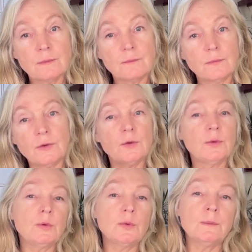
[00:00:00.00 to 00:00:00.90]

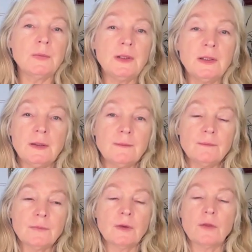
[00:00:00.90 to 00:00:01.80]
You, me,
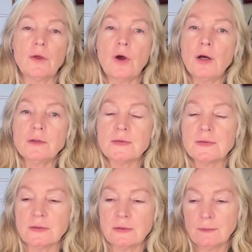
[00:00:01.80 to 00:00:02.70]

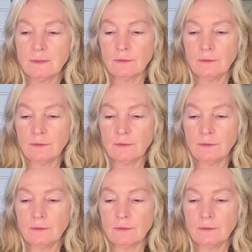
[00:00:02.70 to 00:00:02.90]
thoughts,